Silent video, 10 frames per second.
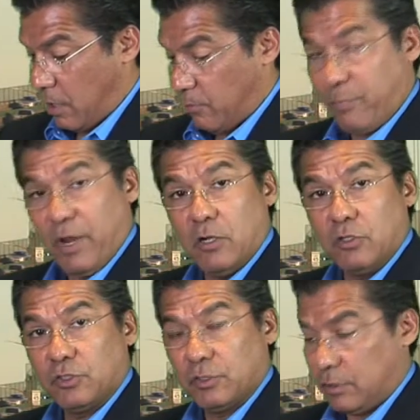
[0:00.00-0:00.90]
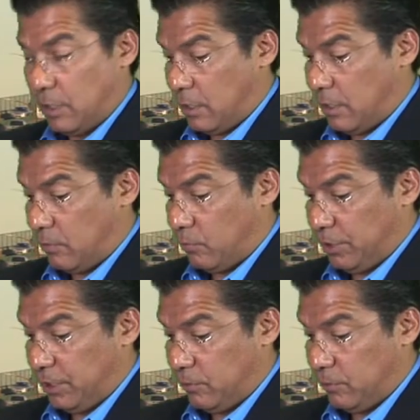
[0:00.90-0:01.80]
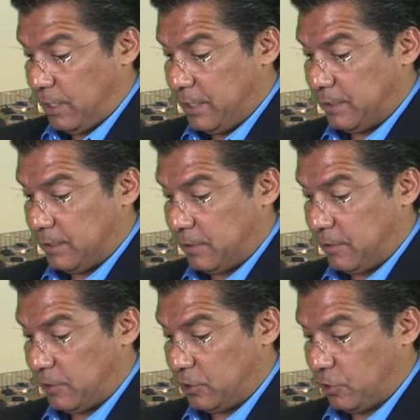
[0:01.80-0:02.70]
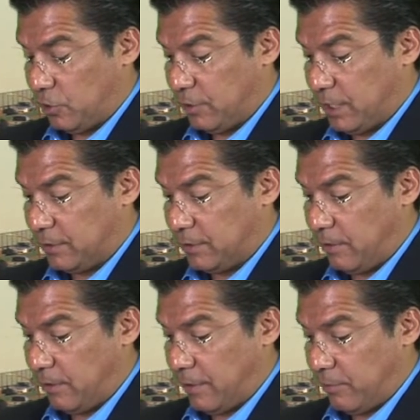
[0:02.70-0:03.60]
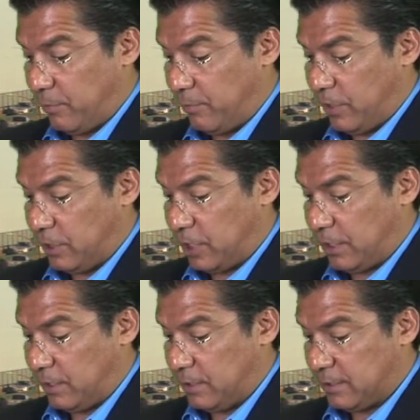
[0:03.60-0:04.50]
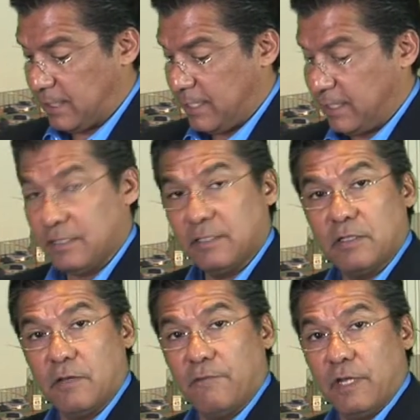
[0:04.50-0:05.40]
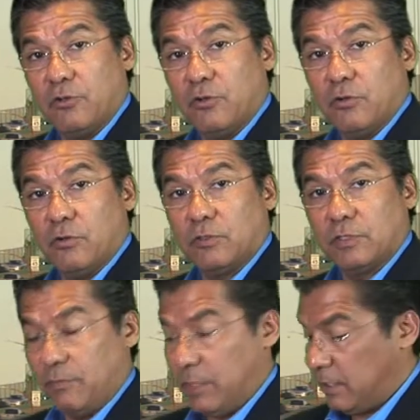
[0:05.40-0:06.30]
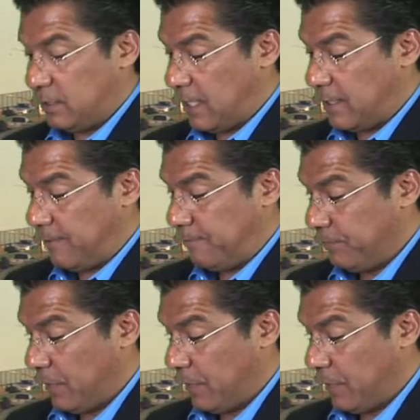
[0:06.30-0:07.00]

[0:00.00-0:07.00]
repairs were either unnecessary or necessary, and they checked it, signed it, a vendor or somebody signed it,